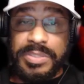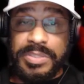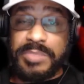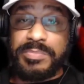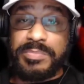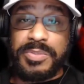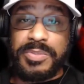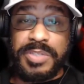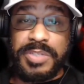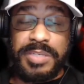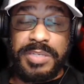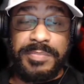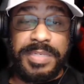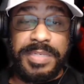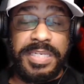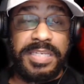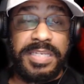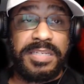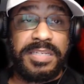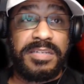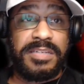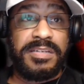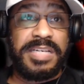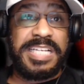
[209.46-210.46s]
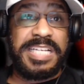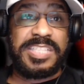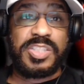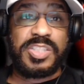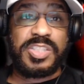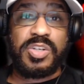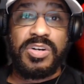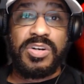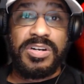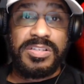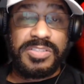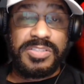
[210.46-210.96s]
the boogeyman. It's
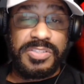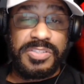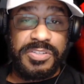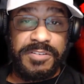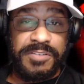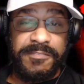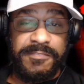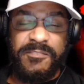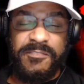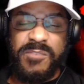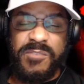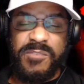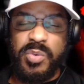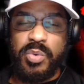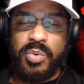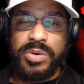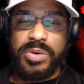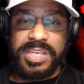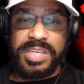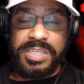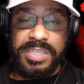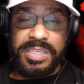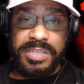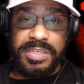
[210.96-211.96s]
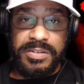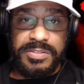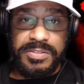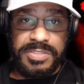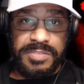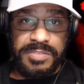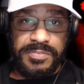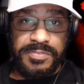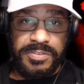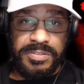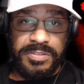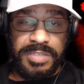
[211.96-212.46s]
cost her 40
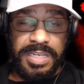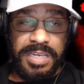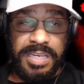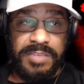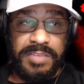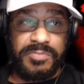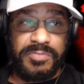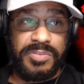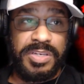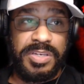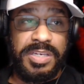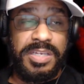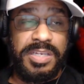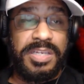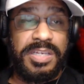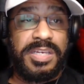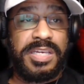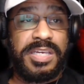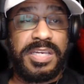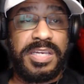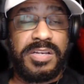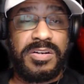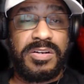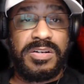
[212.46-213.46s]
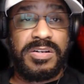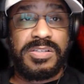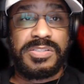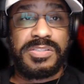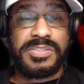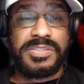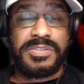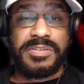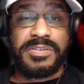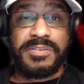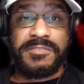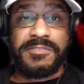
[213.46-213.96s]
years of her life. It
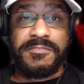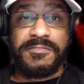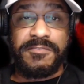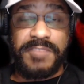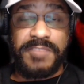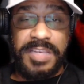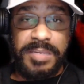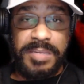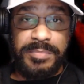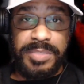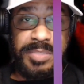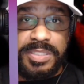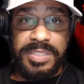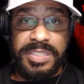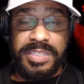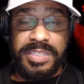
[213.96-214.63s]
cost her family,